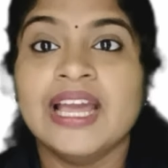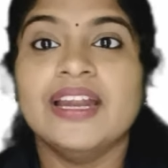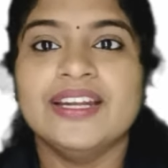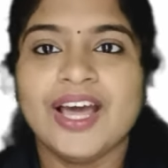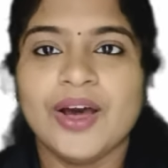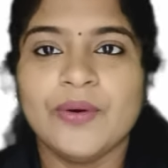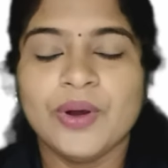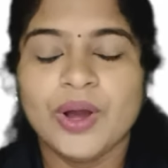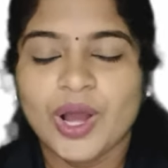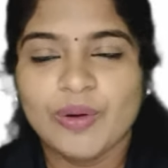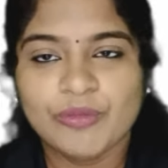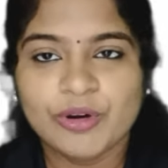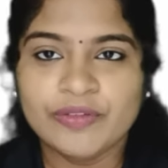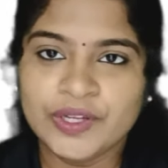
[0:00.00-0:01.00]
Now
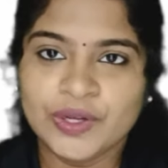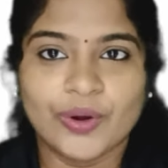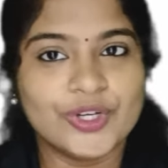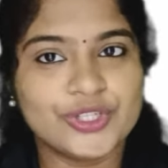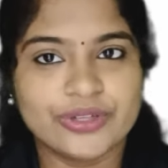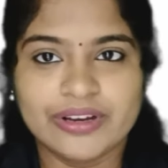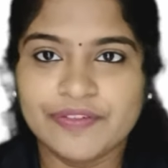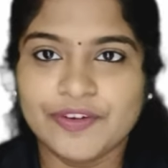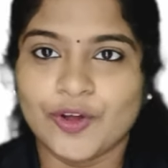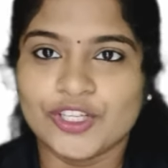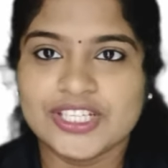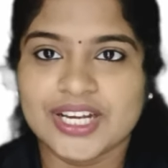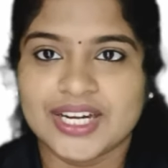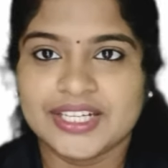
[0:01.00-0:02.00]
moving on to a
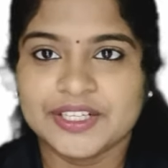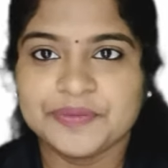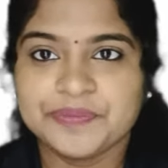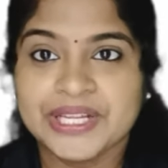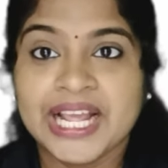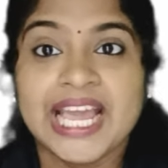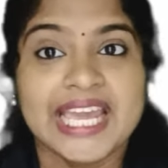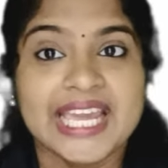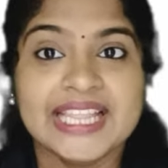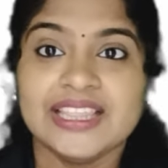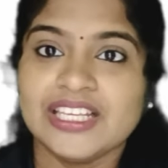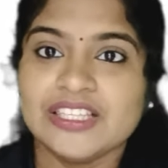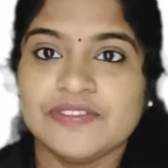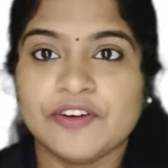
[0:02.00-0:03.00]
flowchart. In
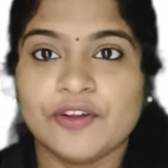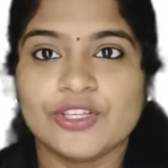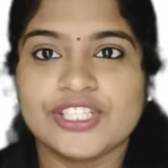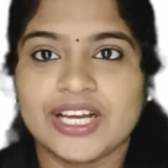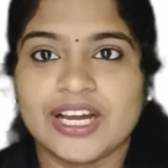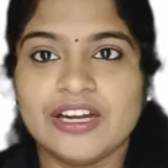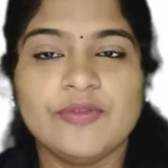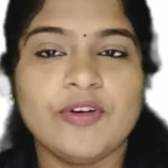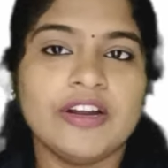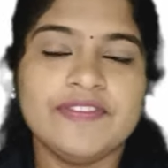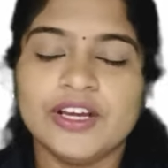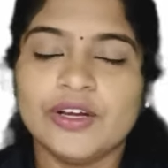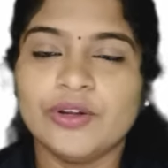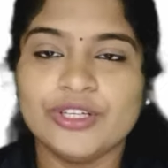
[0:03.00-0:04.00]
this flowchart, what
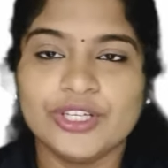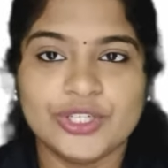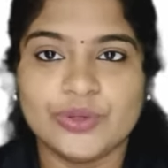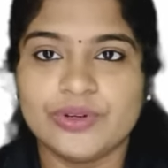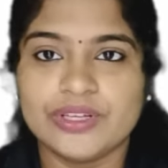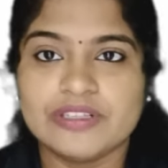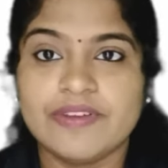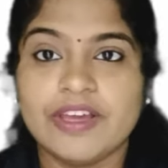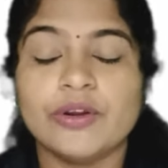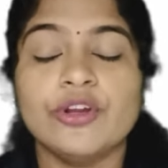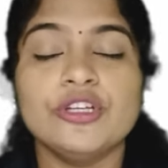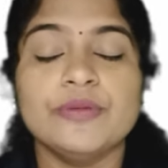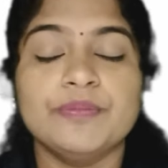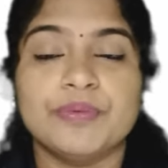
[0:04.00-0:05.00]
we are going to do is we are
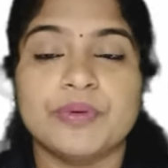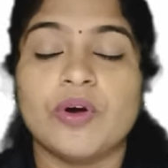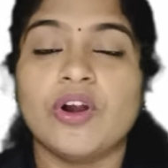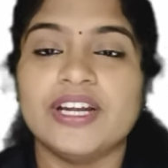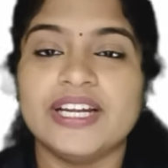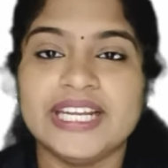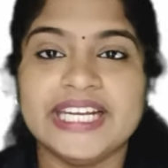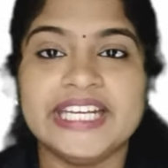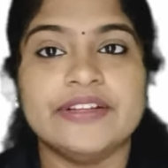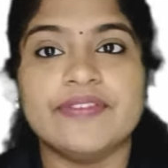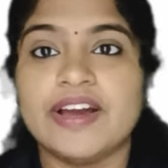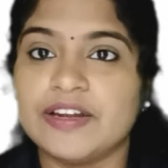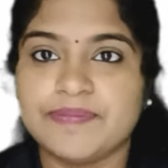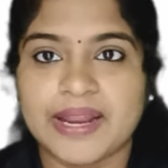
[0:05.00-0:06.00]
going to broadly
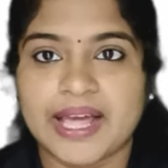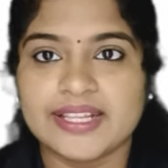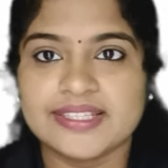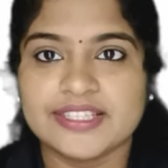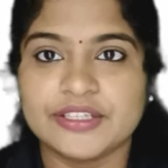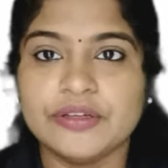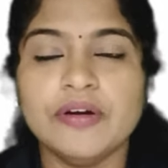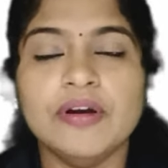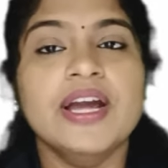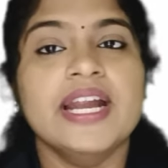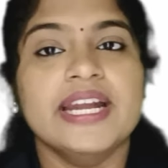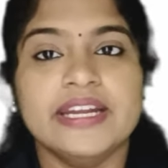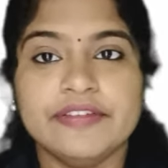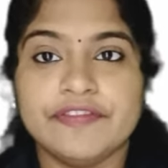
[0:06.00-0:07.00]
divide plants into
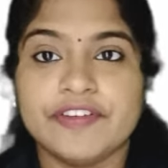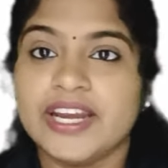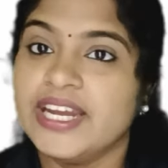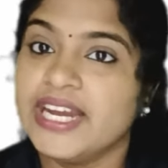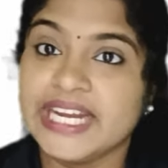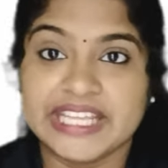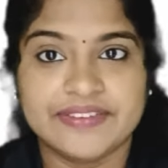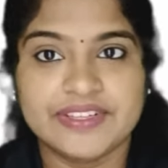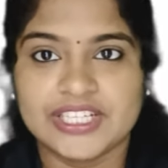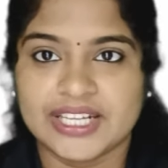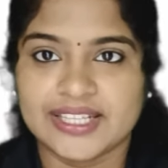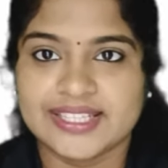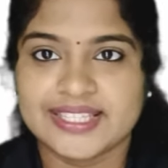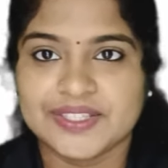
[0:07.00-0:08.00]
different
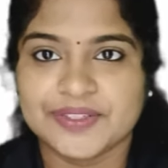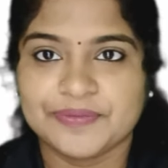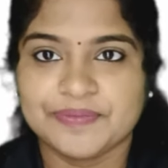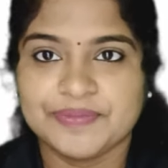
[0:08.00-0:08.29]
divisions.